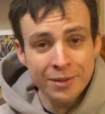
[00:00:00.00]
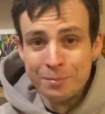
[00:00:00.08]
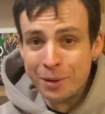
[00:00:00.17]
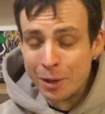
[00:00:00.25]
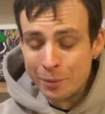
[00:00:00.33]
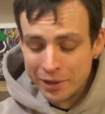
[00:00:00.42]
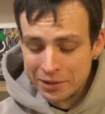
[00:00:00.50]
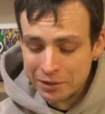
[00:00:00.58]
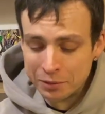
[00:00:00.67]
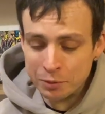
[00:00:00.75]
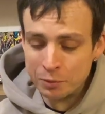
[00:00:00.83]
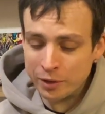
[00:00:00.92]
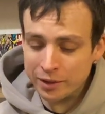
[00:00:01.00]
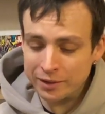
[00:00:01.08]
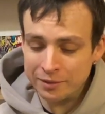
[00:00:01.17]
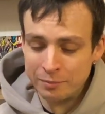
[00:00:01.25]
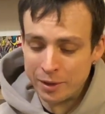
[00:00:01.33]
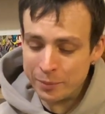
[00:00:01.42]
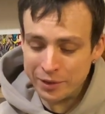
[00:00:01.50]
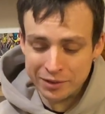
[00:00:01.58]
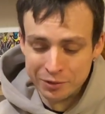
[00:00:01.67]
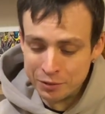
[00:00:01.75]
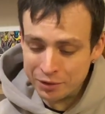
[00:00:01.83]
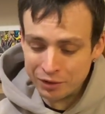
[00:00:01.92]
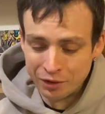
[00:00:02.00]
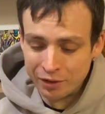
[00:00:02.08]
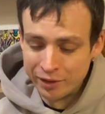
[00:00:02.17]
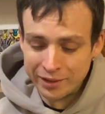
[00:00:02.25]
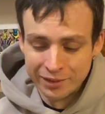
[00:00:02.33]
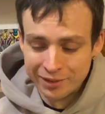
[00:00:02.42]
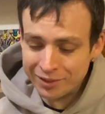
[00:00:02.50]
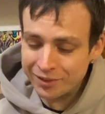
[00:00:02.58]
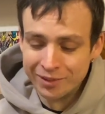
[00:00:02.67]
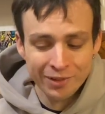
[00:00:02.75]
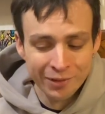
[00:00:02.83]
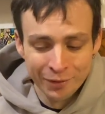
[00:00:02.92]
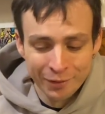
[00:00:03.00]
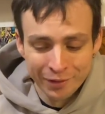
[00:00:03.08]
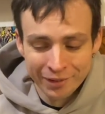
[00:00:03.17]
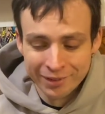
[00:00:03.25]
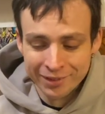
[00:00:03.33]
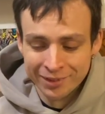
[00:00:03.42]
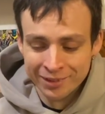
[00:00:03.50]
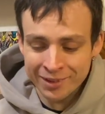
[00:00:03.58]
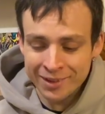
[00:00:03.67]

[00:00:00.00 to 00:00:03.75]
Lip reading: Maybe it's a good one. Maybe it's good signs. Who knows?